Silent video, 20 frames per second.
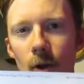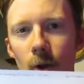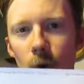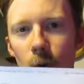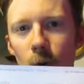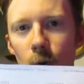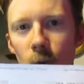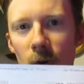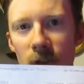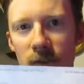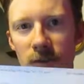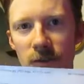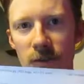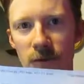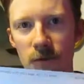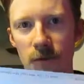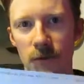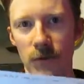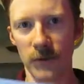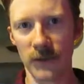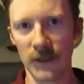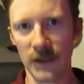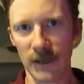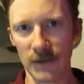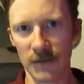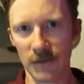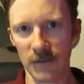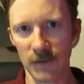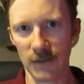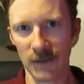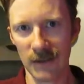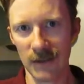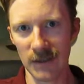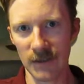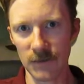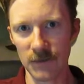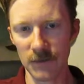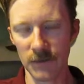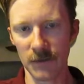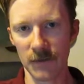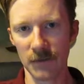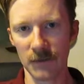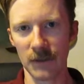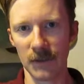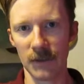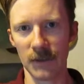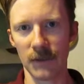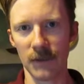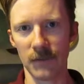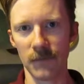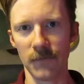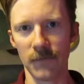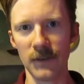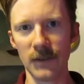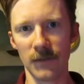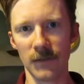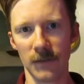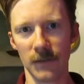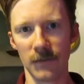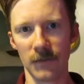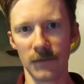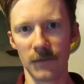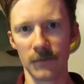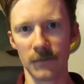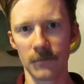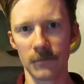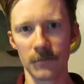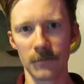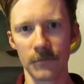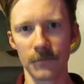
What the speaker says: which creates an interesting convenience.